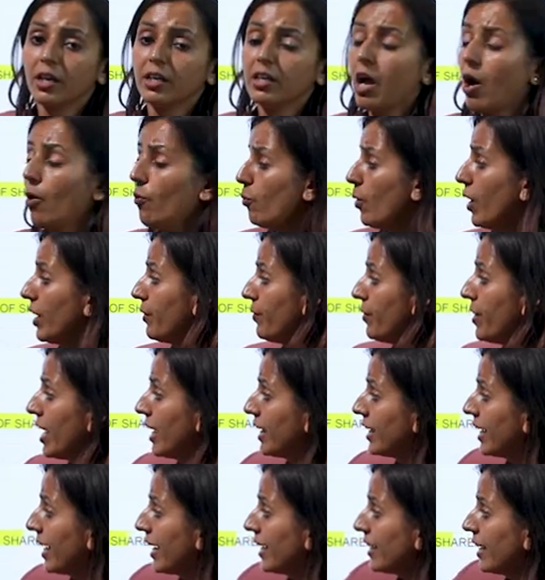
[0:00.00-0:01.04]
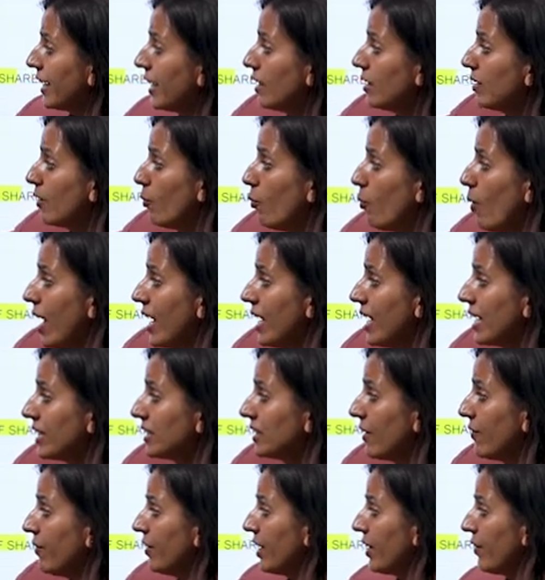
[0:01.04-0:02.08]
Now what we are getting?
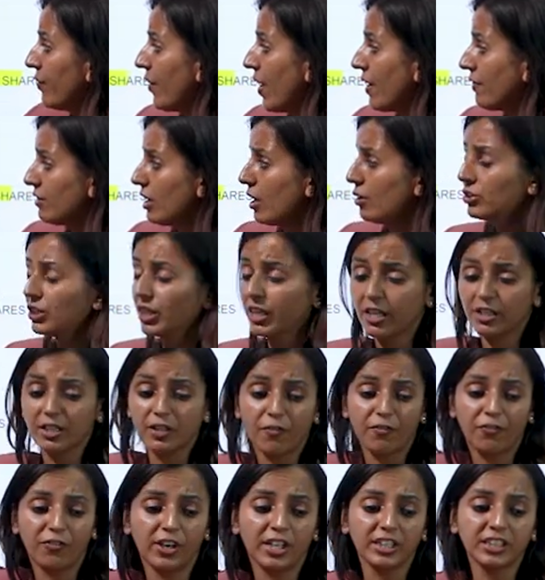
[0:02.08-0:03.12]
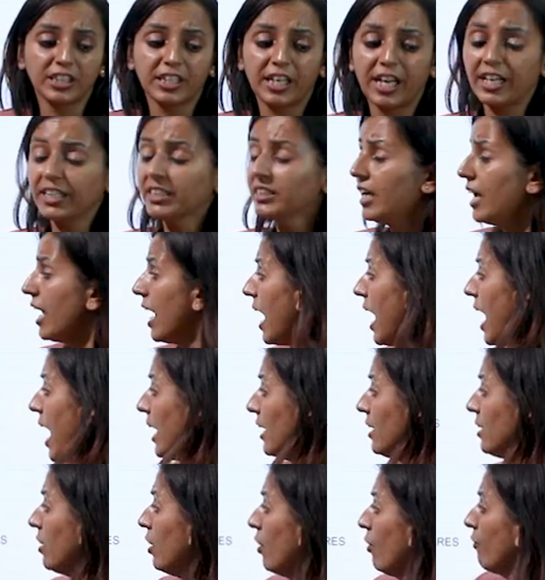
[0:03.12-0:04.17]
1,75,000 in the first case
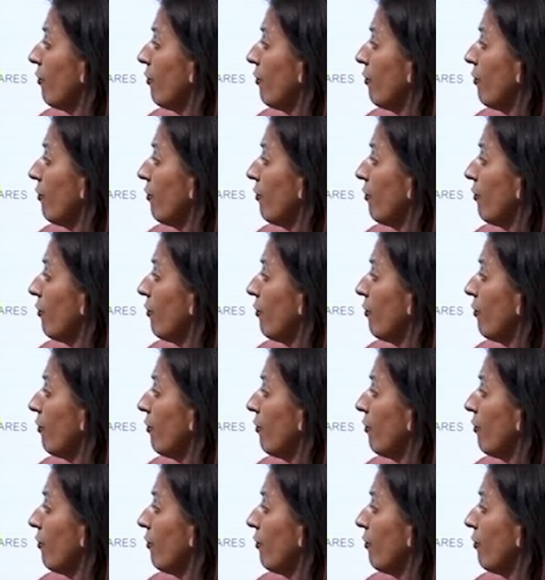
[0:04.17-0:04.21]
and